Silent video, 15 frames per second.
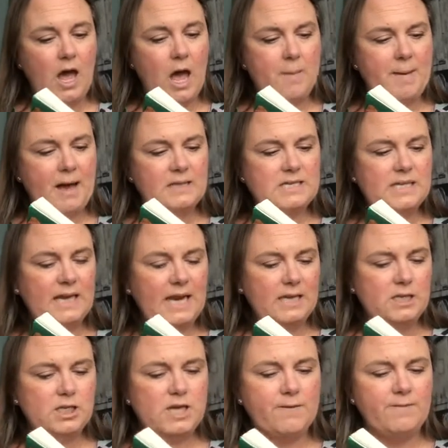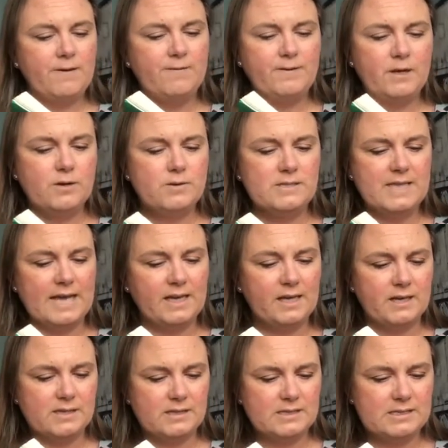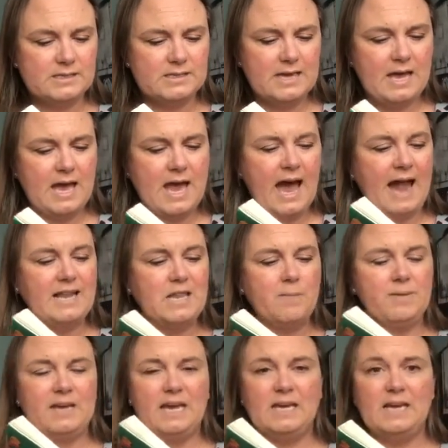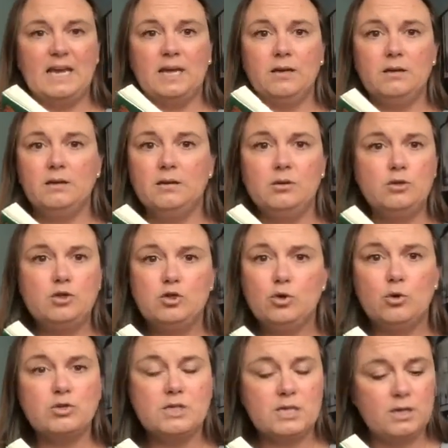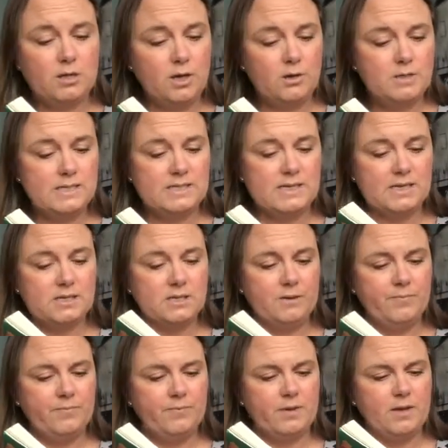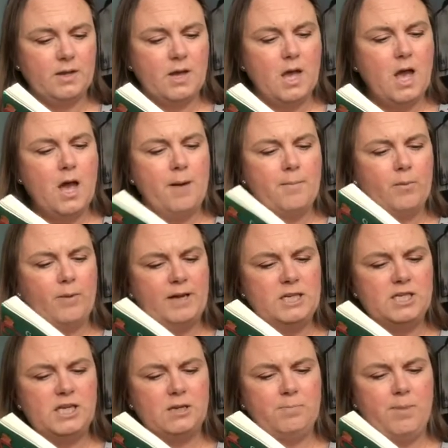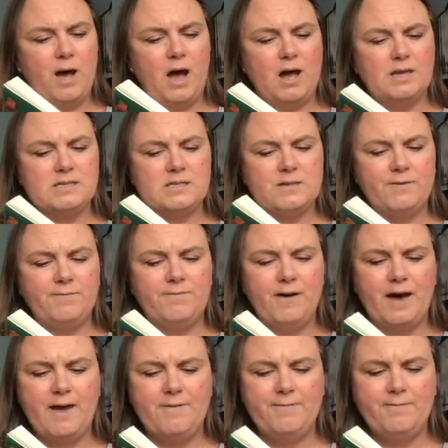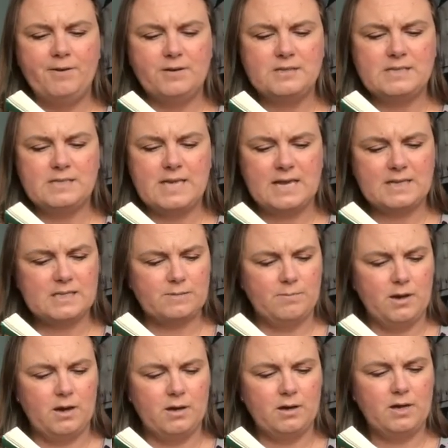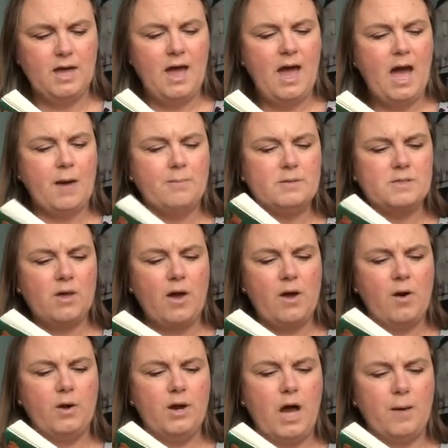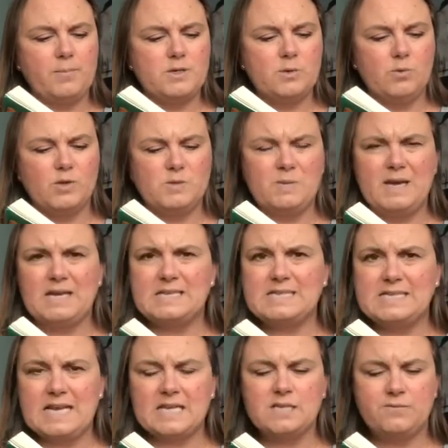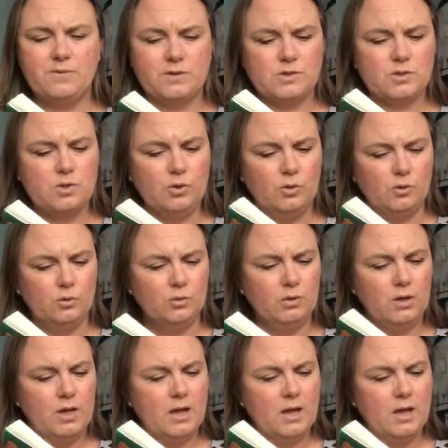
about an inch every few seconds. And in the beginning, George didn't notice it. But when she had passed the 5'6" mark and was going on up towards being 6 foot tall,